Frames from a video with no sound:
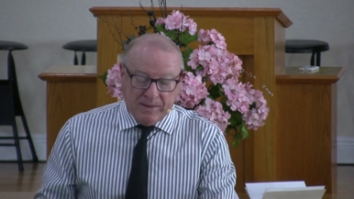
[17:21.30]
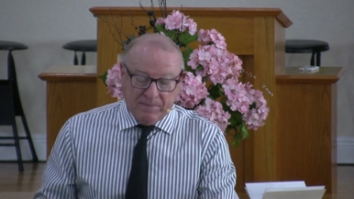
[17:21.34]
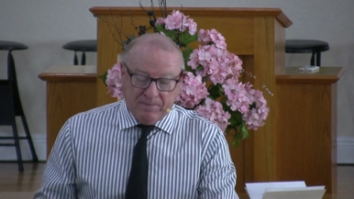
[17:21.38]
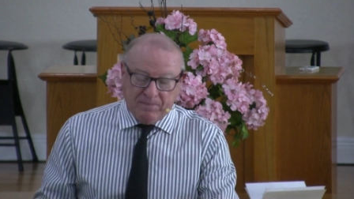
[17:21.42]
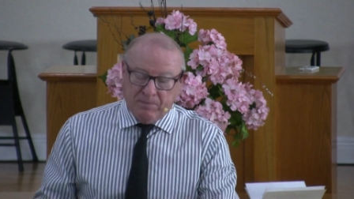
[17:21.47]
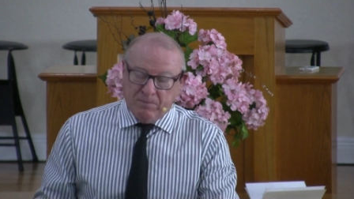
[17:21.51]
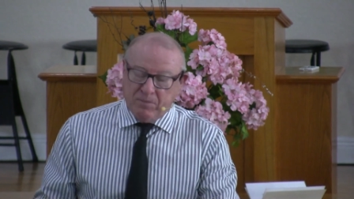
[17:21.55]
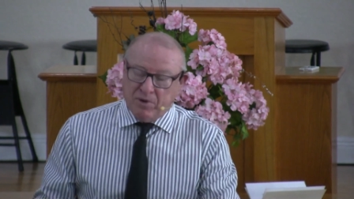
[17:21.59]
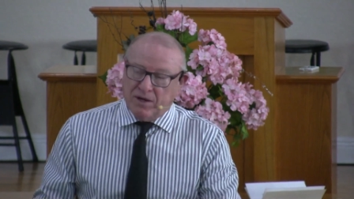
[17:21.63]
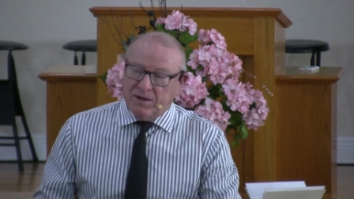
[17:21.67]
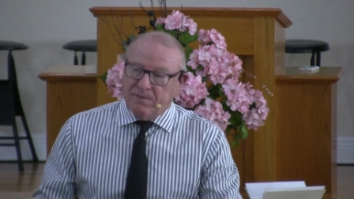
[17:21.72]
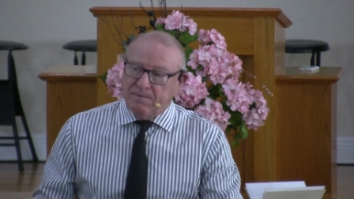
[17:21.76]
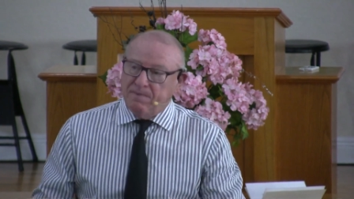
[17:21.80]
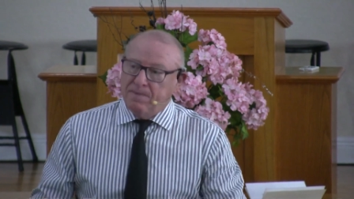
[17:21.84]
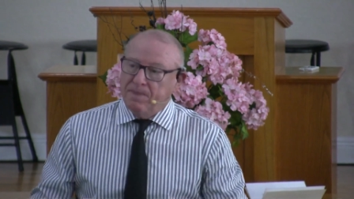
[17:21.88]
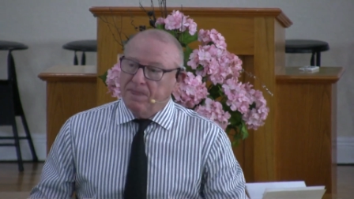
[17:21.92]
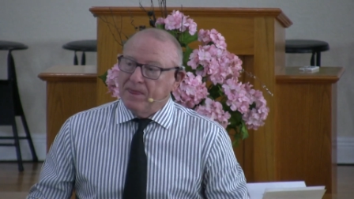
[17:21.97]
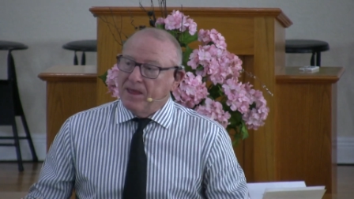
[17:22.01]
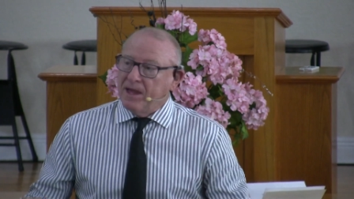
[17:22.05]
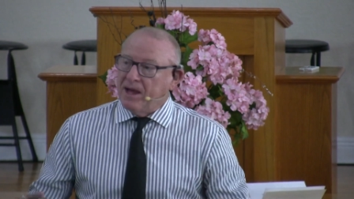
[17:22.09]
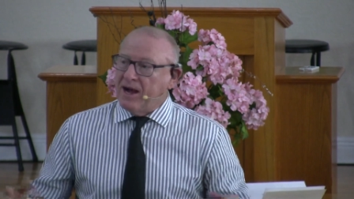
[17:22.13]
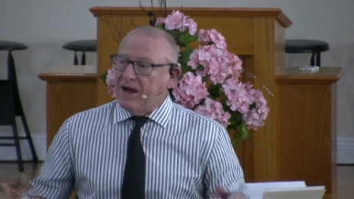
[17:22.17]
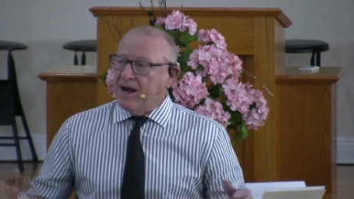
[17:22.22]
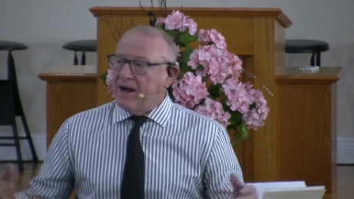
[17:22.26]
But
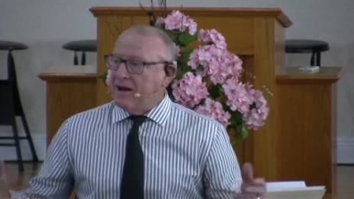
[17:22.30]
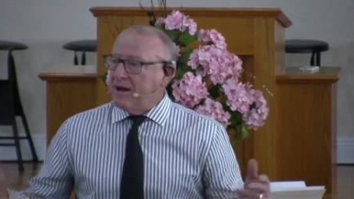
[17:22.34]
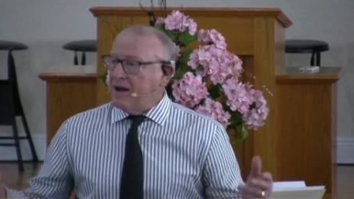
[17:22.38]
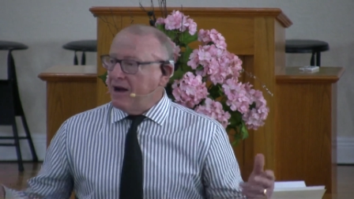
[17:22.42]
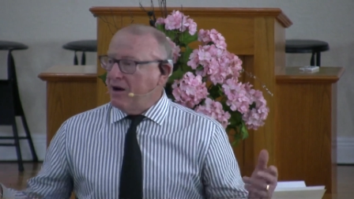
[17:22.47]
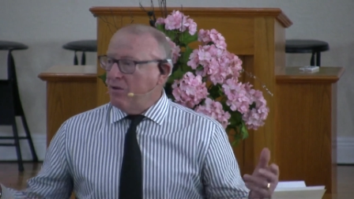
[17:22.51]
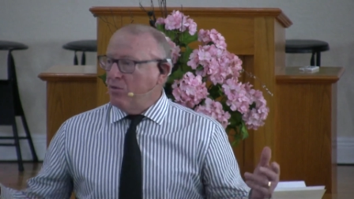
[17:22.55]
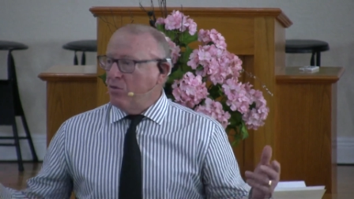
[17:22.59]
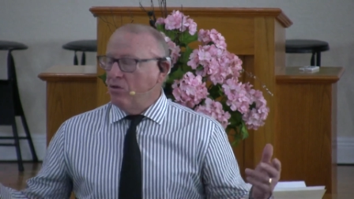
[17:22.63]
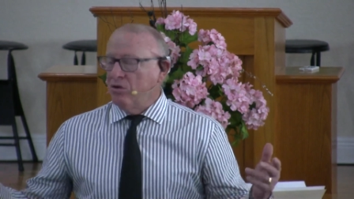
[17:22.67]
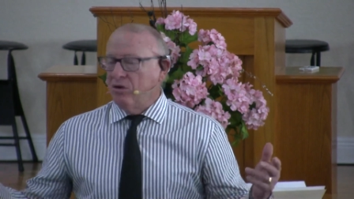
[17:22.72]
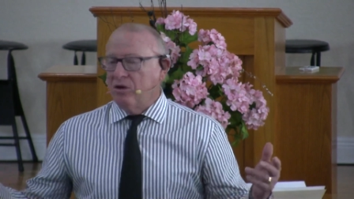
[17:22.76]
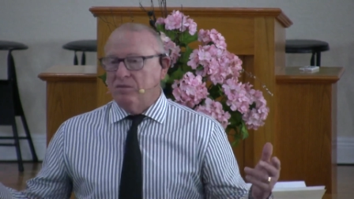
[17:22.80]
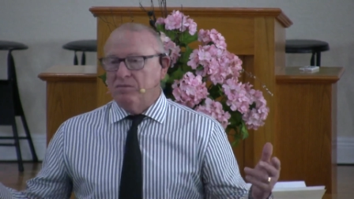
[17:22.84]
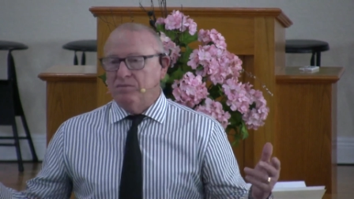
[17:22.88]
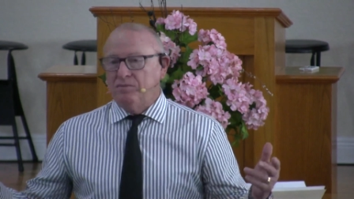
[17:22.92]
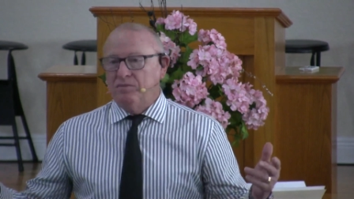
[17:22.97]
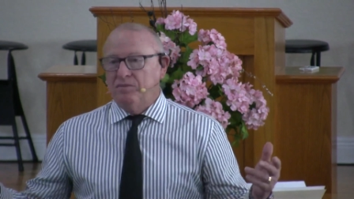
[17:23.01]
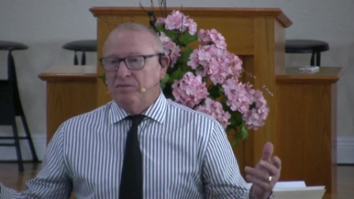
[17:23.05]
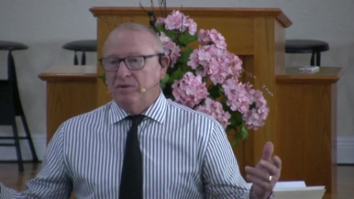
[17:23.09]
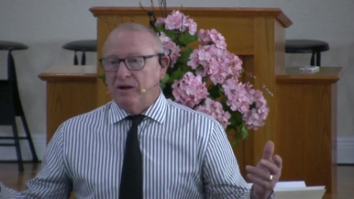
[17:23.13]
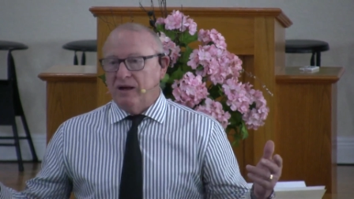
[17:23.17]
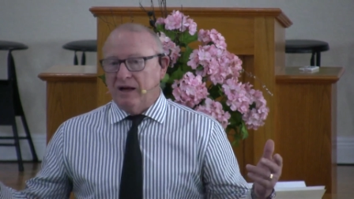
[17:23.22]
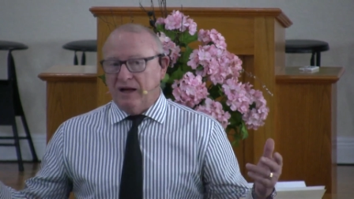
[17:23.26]
I, I want
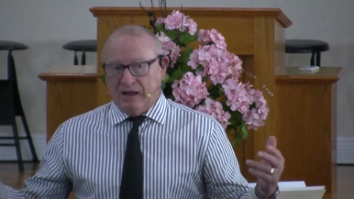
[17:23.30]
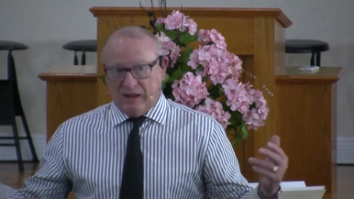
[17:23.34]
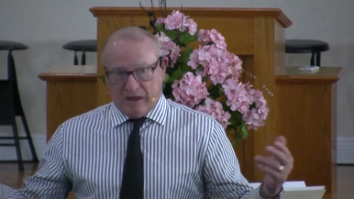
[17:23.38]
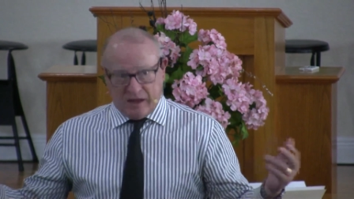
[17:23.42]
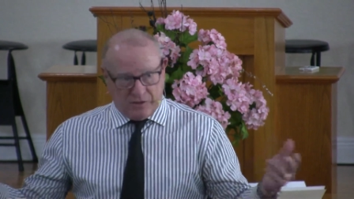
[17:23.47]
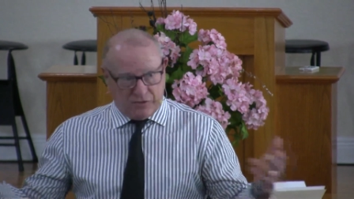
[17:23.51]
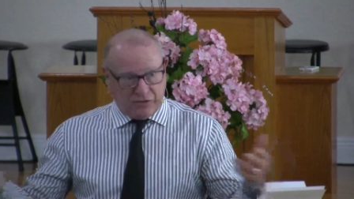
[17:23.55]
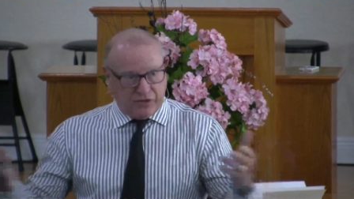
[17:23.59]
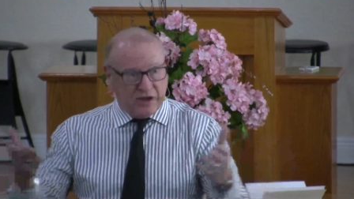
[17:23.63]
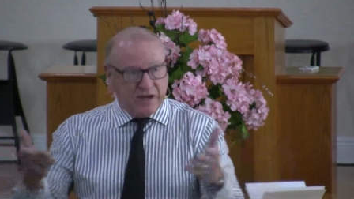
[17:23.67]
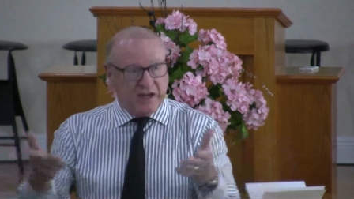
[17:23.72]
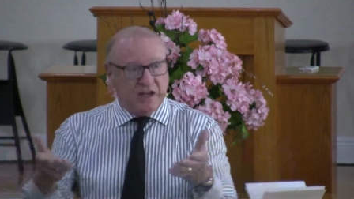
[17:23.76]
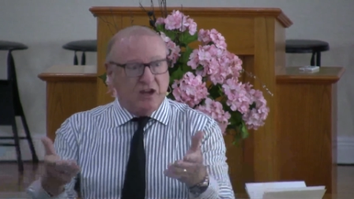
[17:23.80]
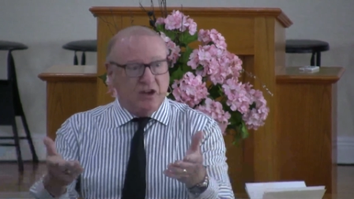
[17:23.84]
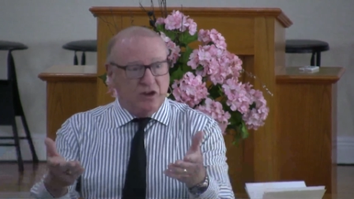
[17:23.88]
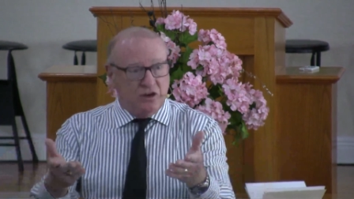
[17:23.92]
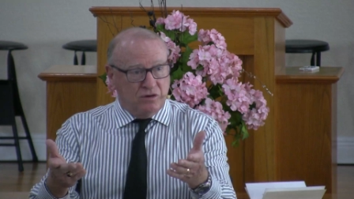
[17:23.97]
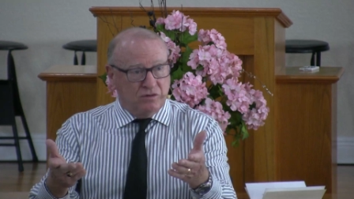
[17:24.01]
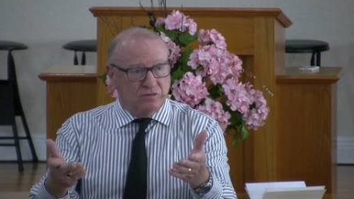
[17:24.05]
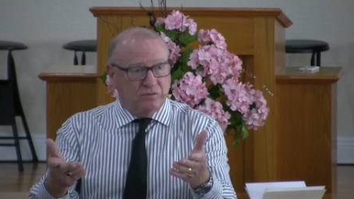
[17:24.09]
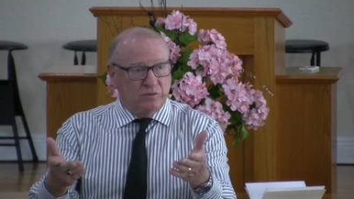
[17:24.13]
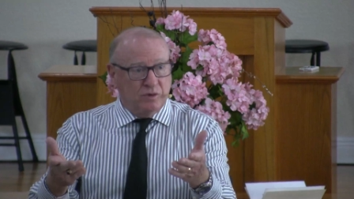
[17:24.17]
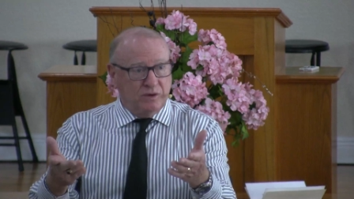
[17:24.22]
to I thank you.